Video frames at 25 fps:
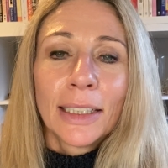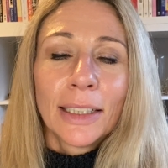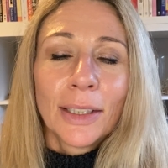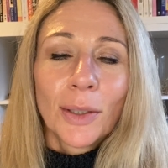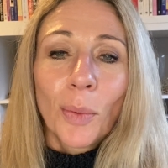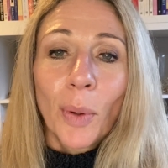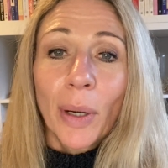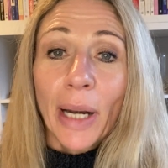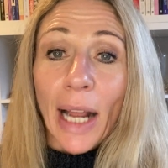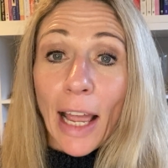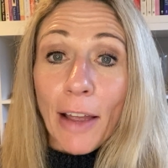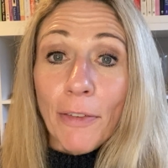
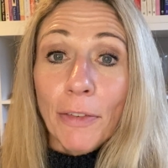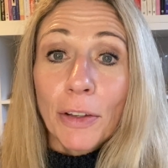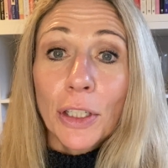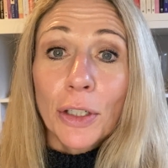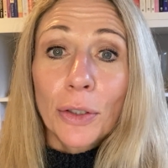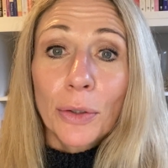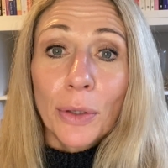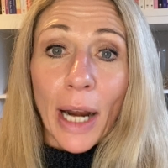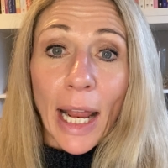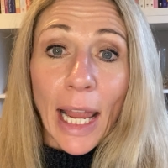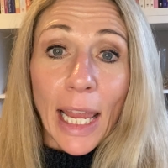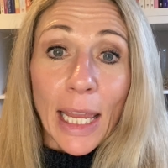whatever
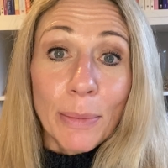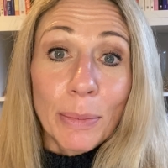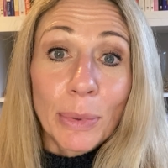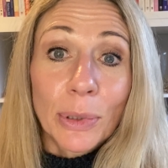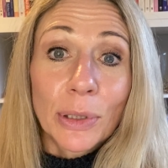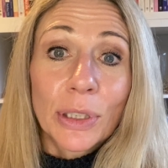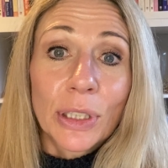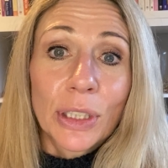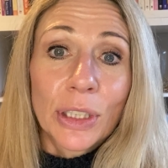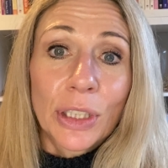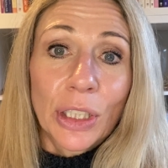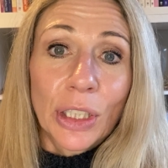you're able
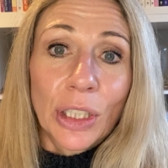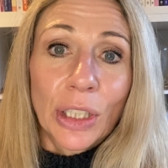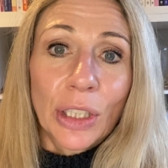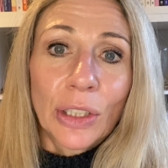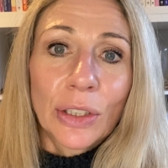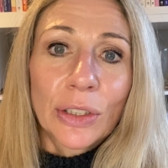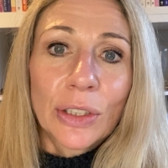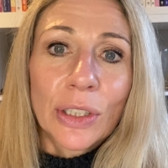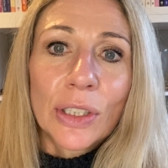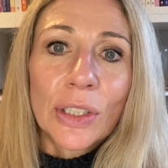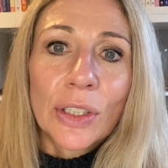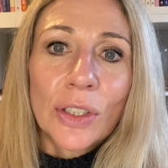to do.
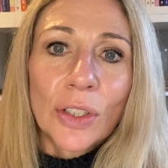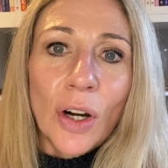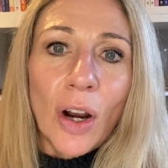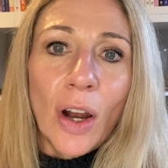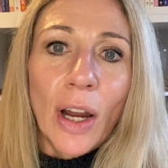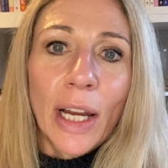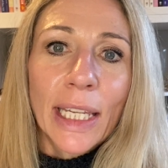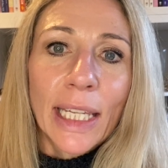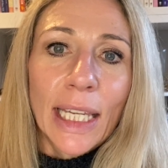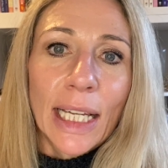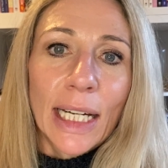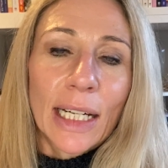Just try
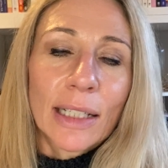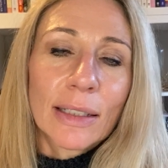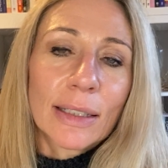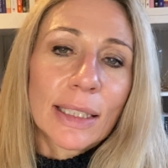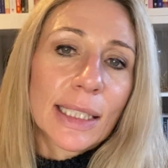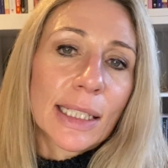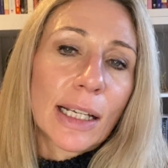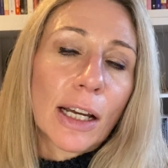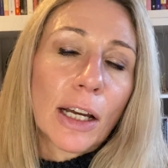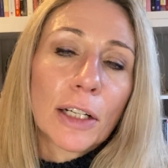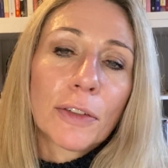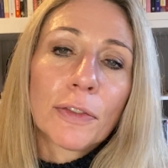and get
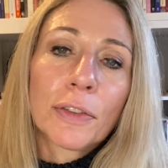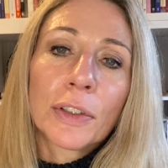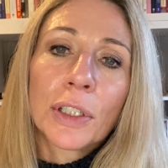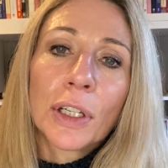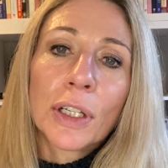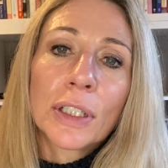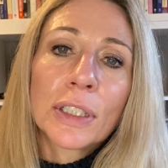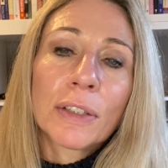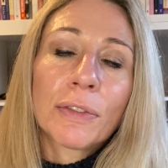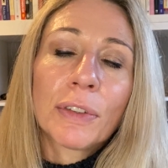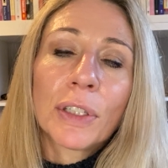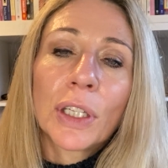outside. For
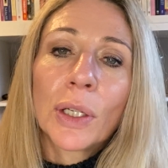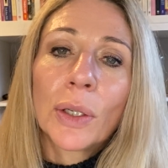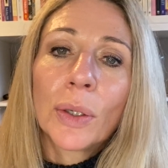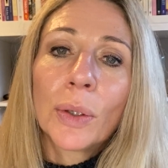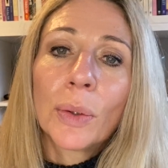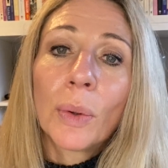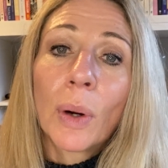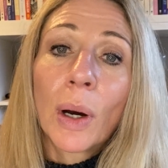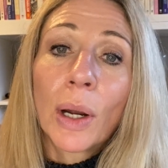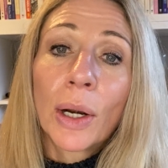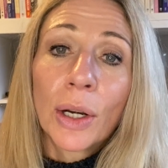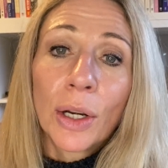those of you
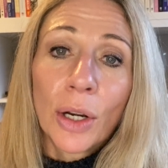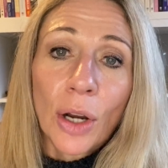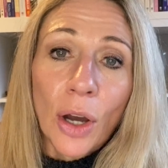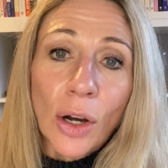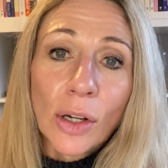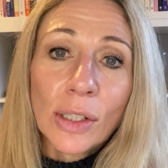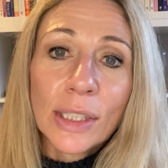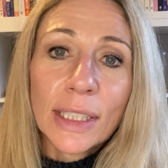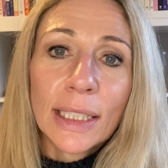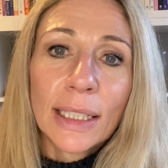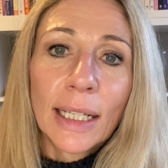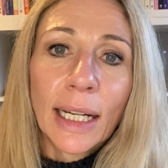who are
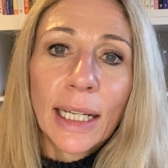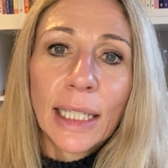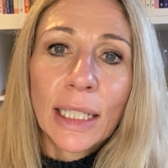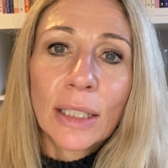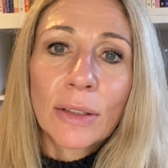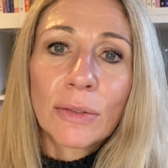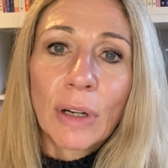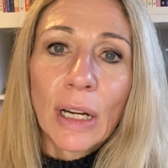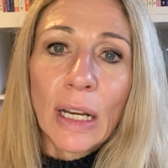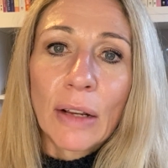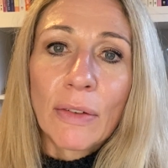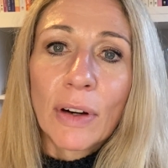not, and I can
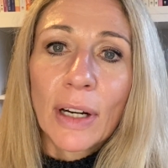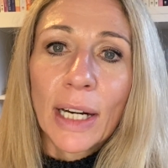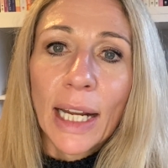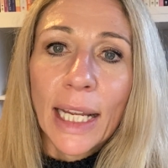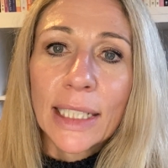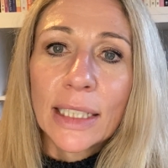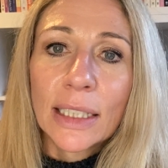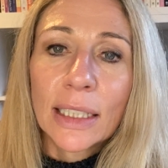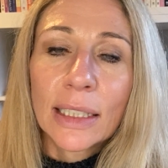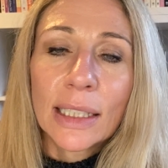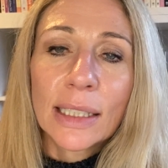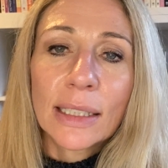really
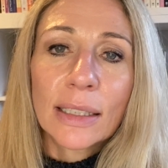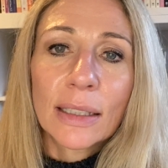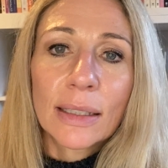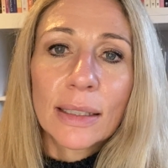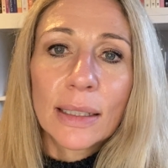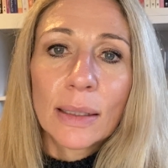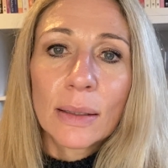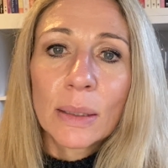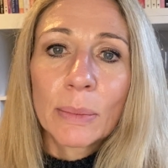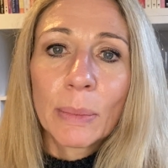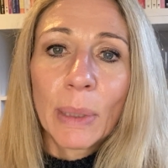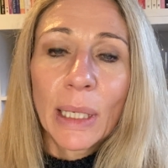relate to this because
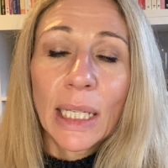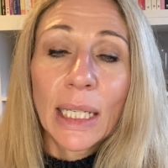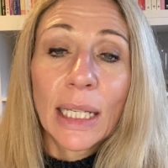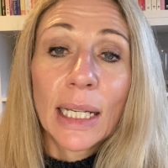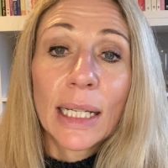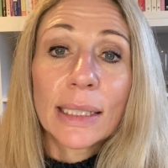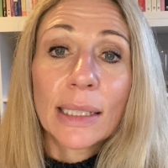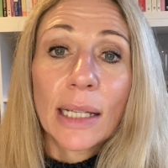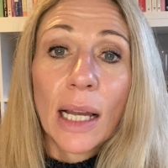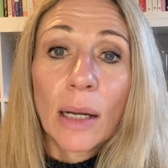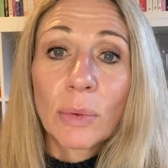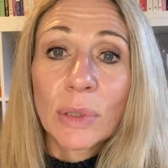there's many
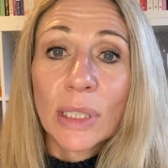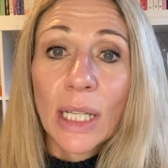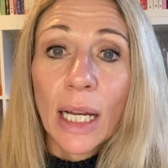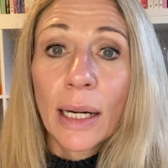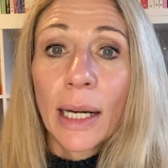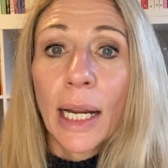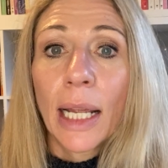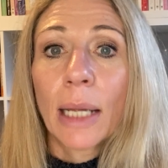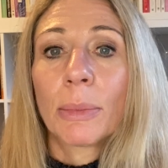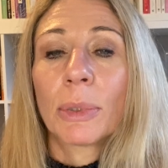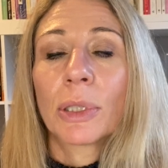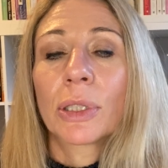years I was
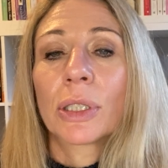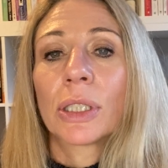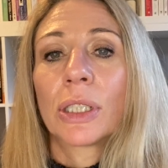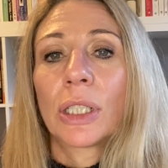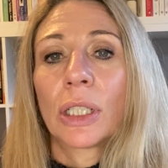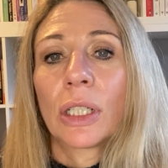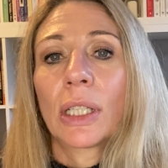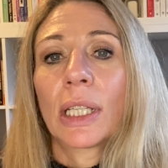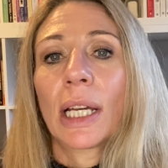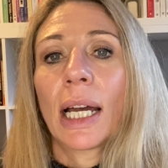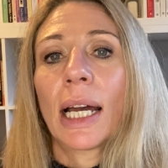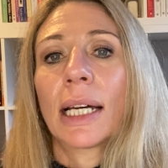unable to
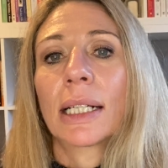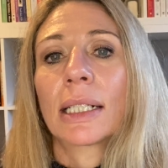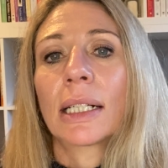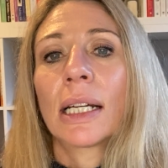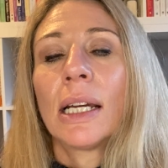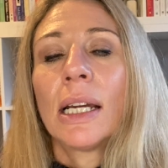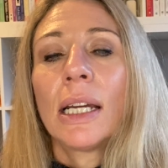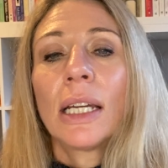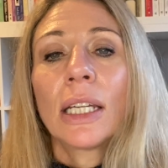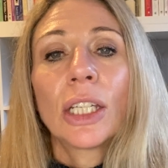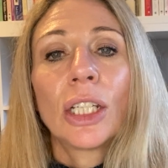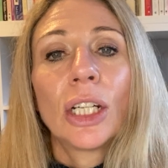do that,
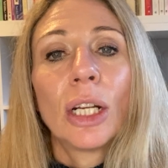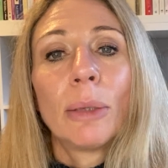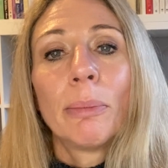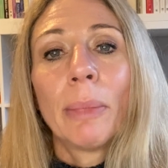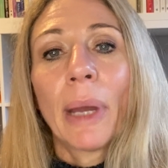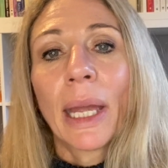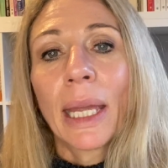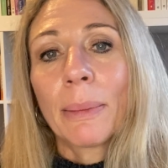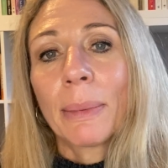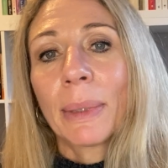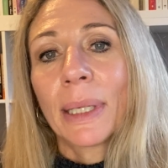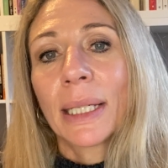
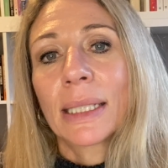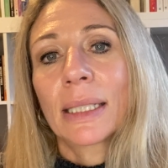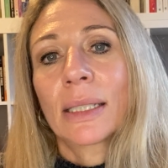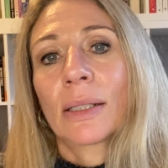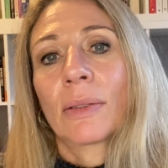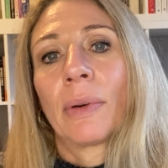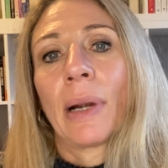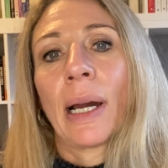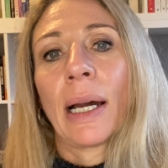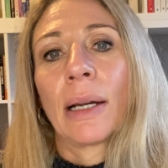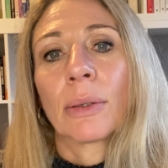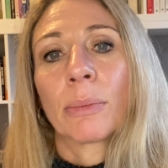maybe it's
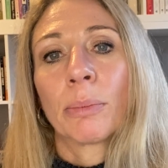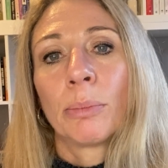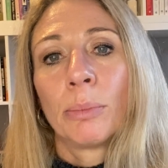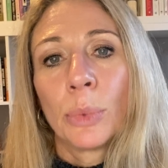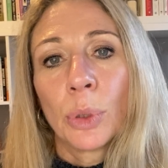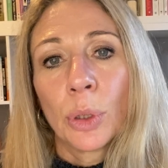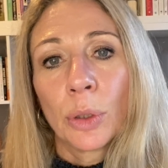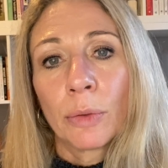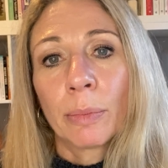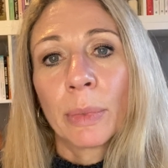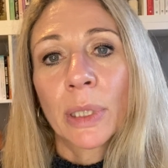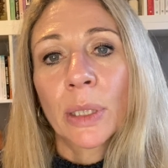around
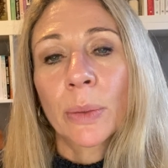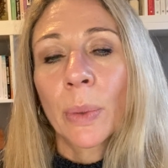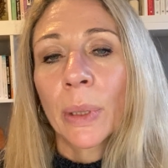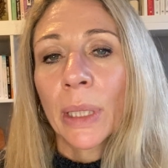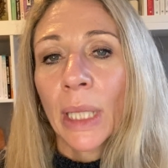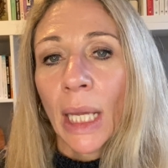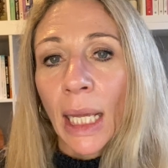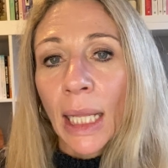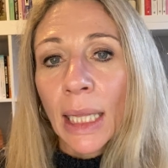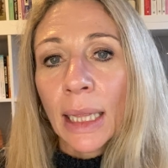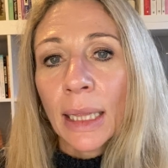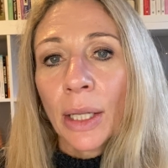movement
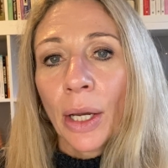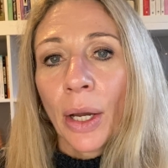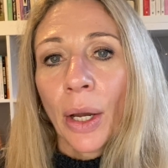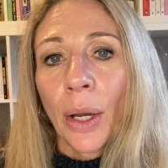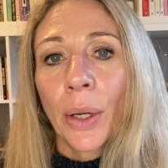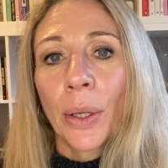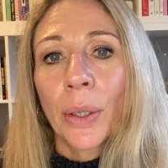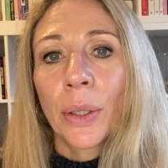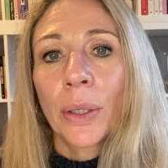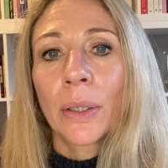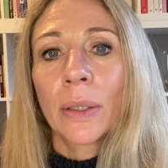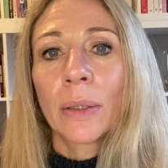within the
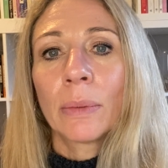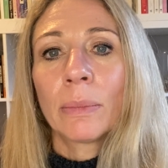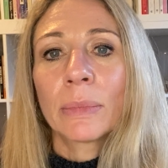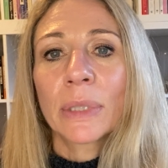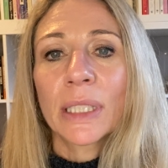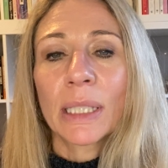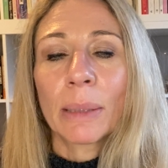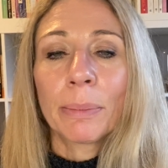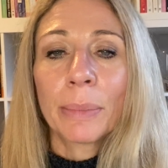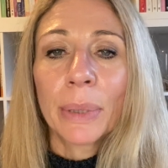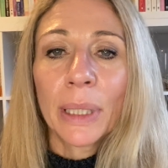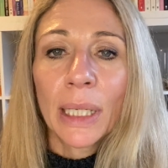home,
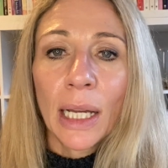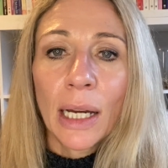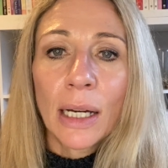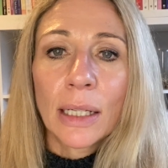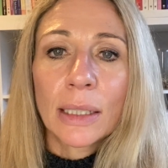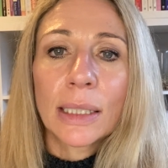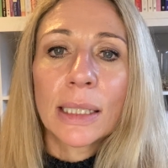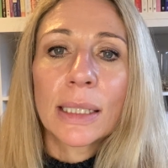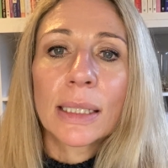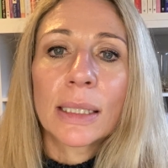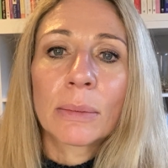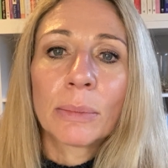some
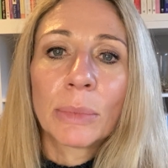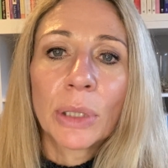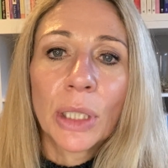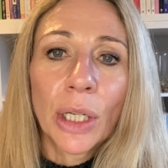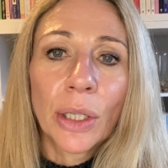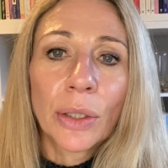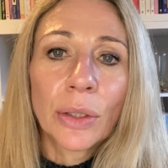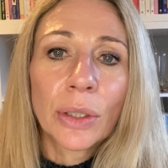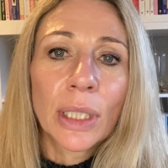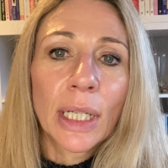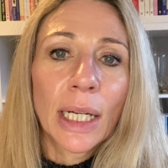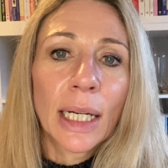Pilates, some
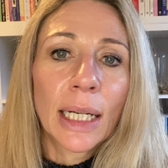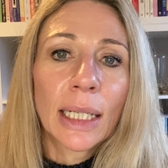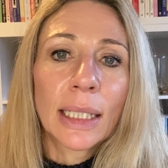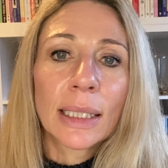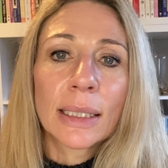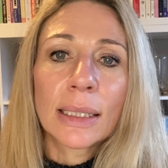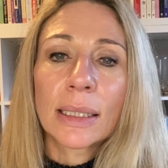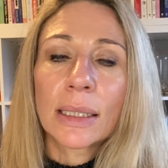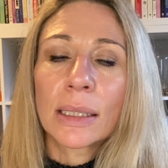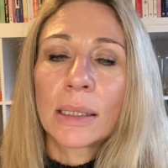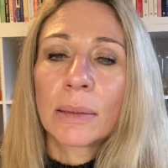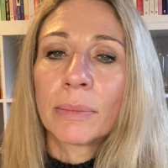yoga,
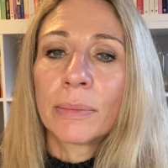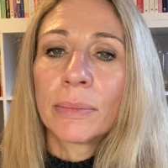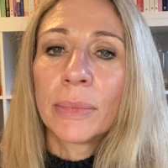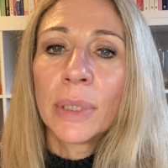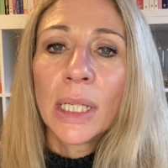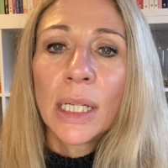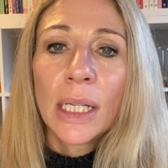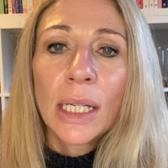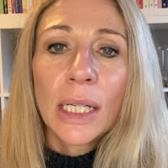some